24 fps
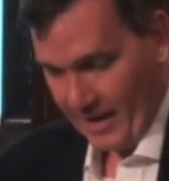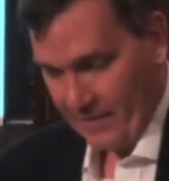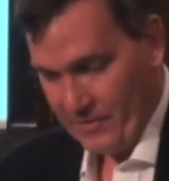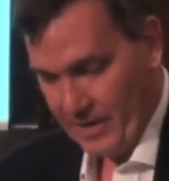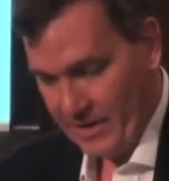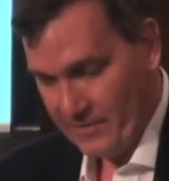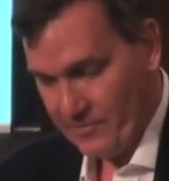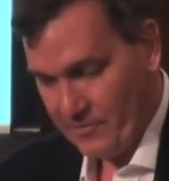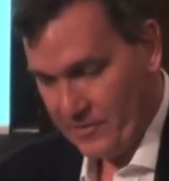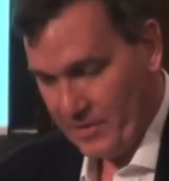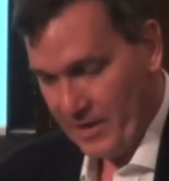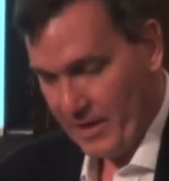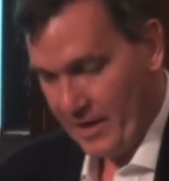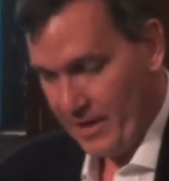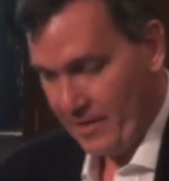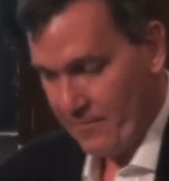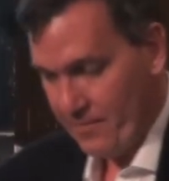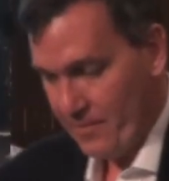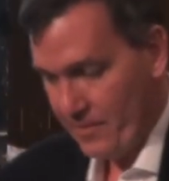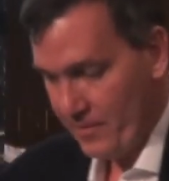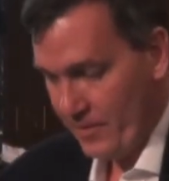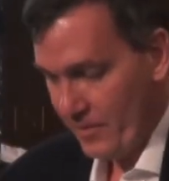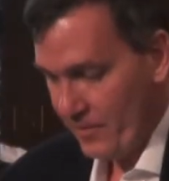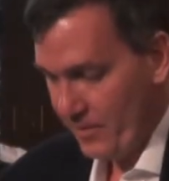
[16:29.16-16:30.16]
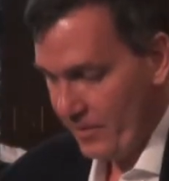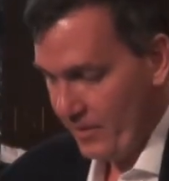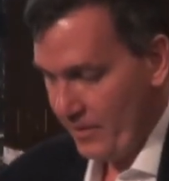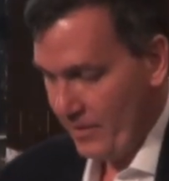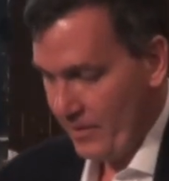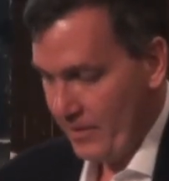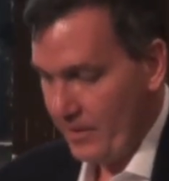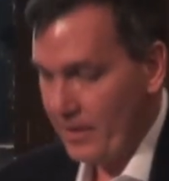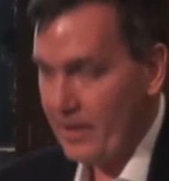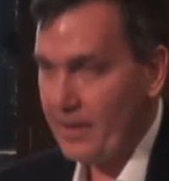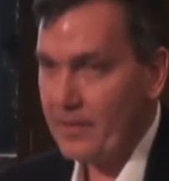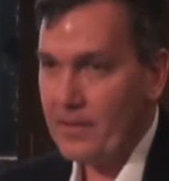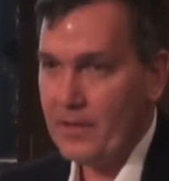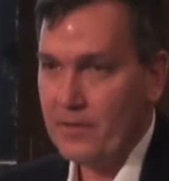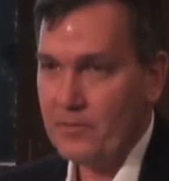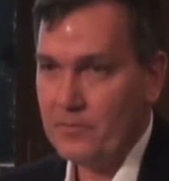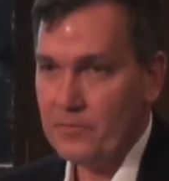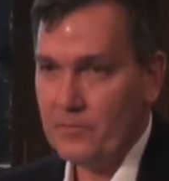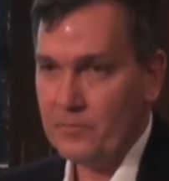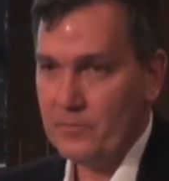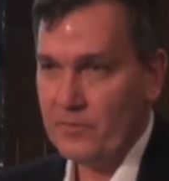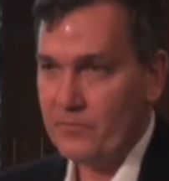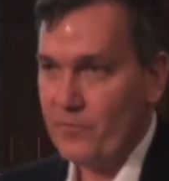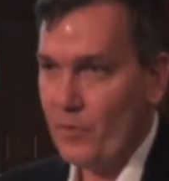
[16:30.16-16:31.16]
And then, um,
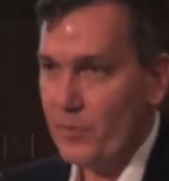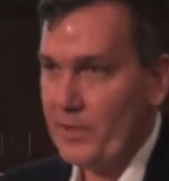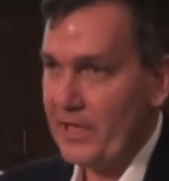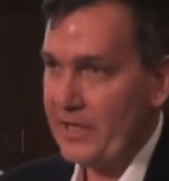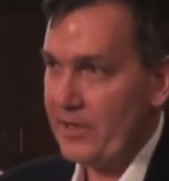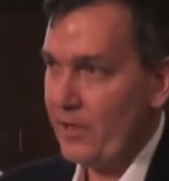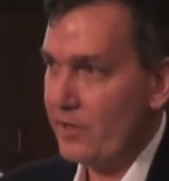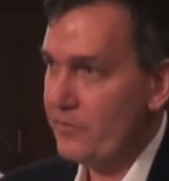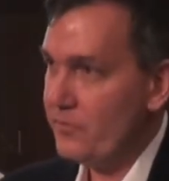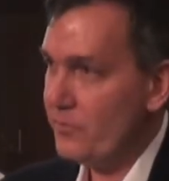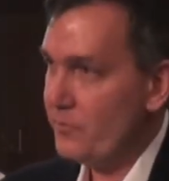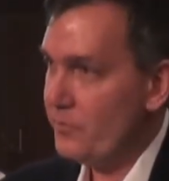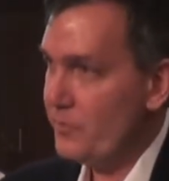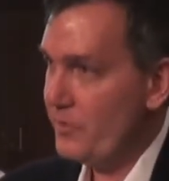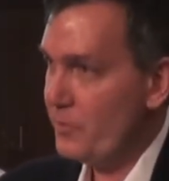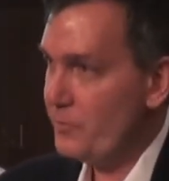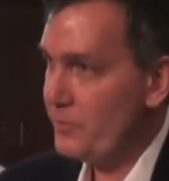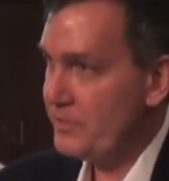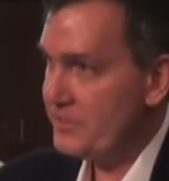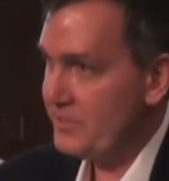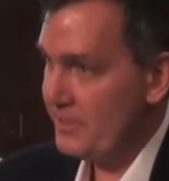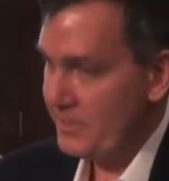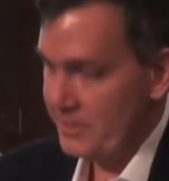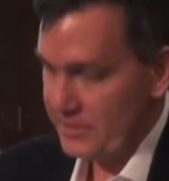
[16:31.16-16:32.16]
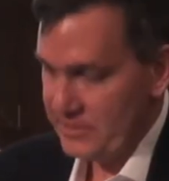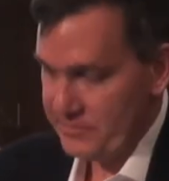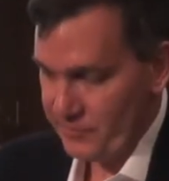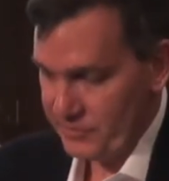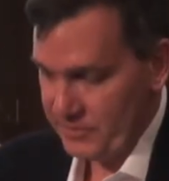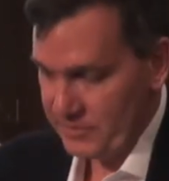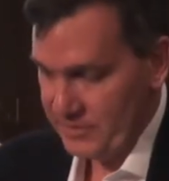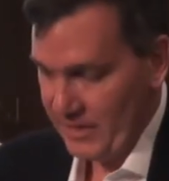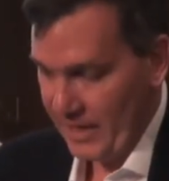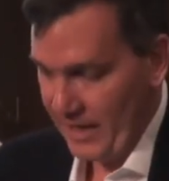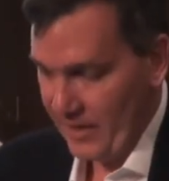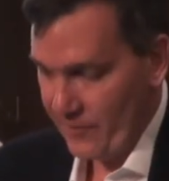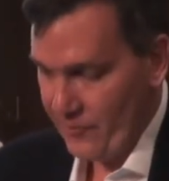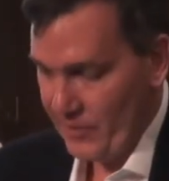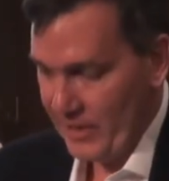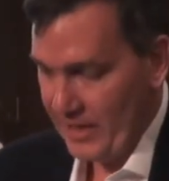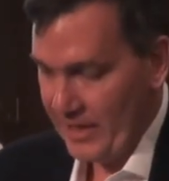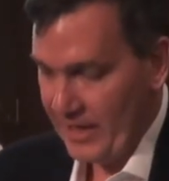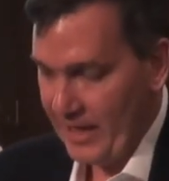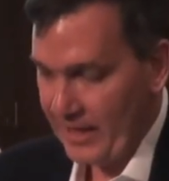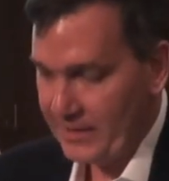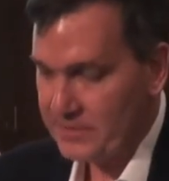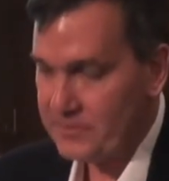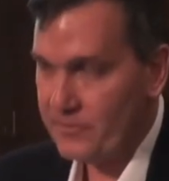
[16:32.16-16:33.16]
before we get on with the proceedings for today, I
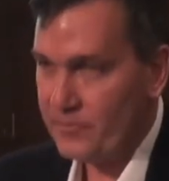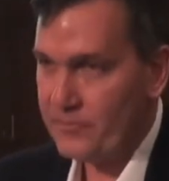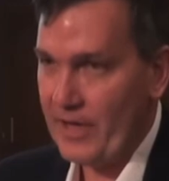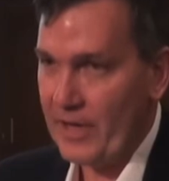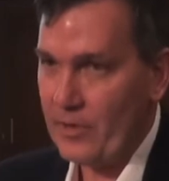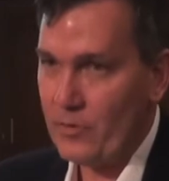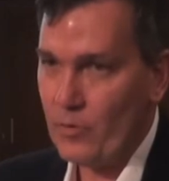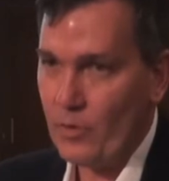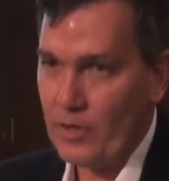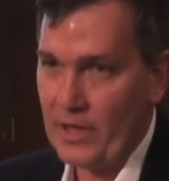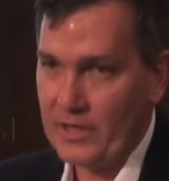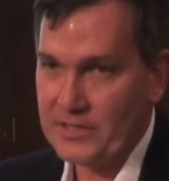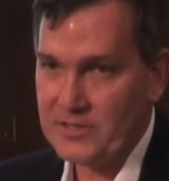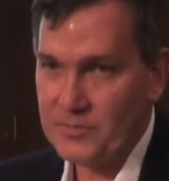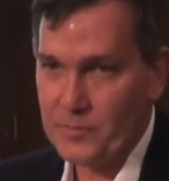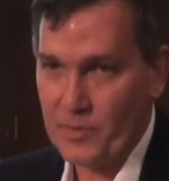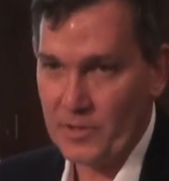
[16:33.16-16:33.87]
really like to thank all our